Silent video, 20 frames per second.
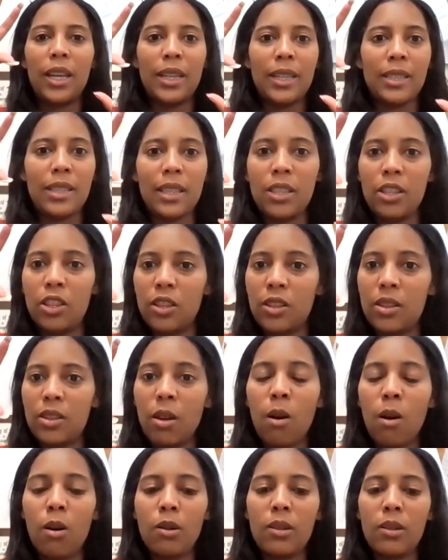and it, it
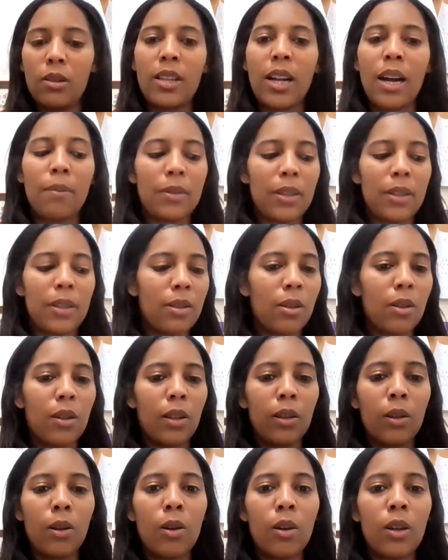just all stopped. And so
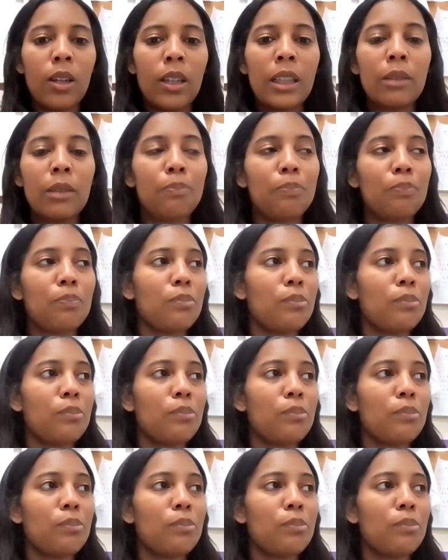the Lord